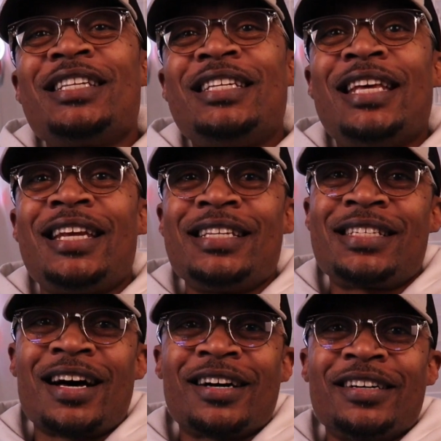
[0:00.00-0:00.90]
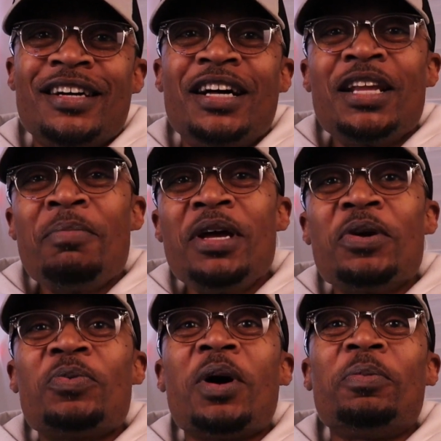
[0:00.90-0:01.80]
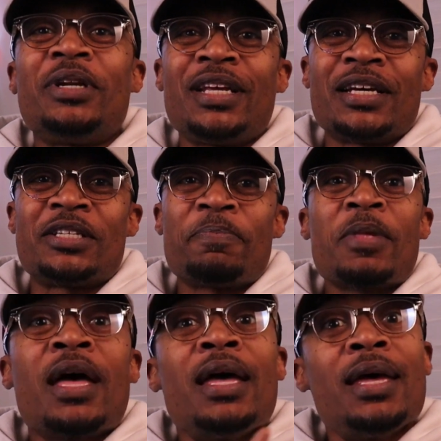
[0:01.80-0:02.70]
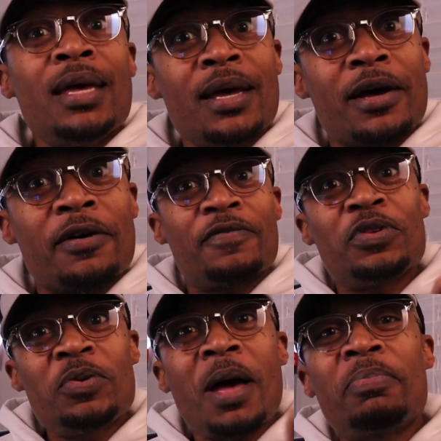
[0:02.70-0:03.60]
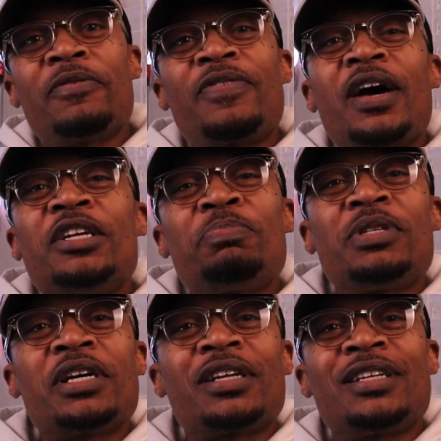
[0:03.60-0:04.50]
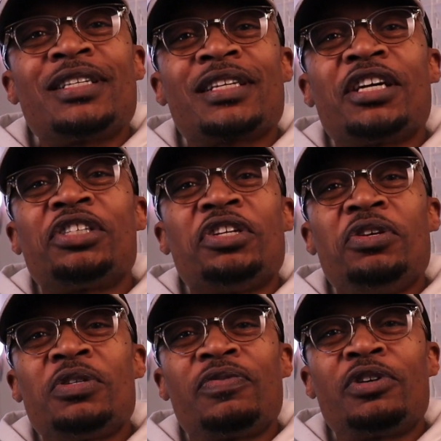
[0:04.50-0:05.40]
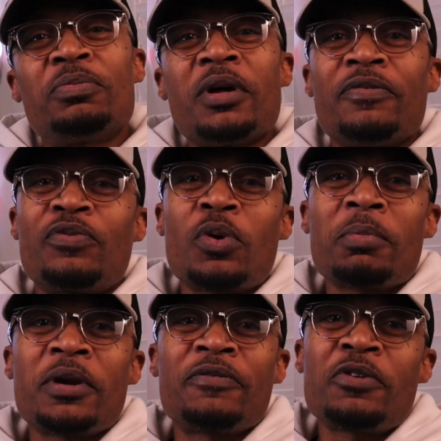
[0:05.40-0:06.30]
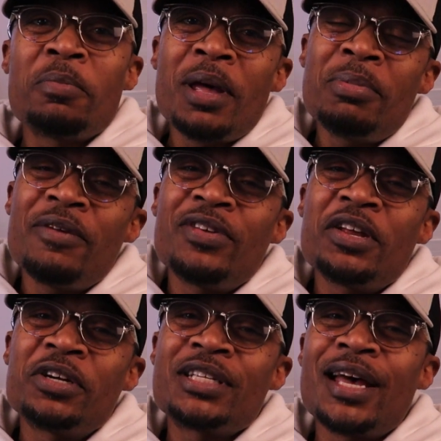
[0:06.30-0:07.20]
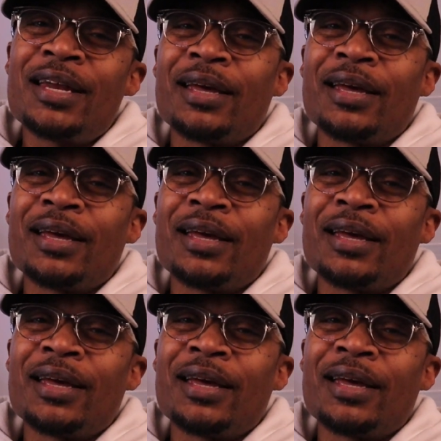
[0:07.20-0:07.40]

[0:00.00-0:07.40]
Diddy saga, let me interrupt with this. If you happen to find this particular discussion useful, informative, or maybe even entertaining,